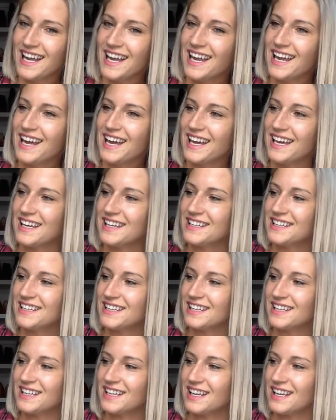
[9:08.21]

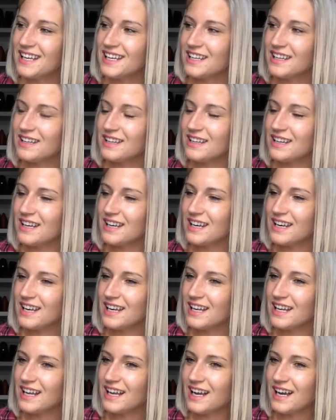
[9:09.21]
And
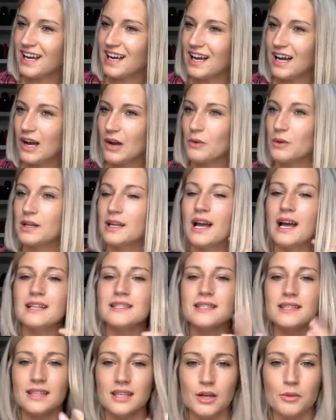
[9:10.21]
I would
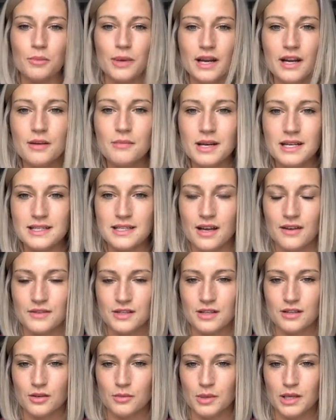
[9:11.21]
constantly compare myself
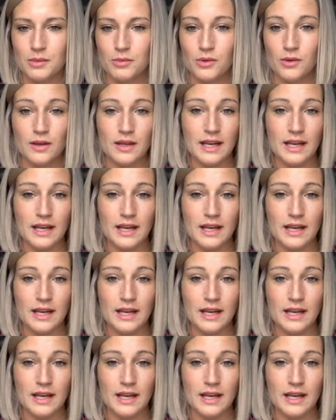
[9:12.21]
to other people,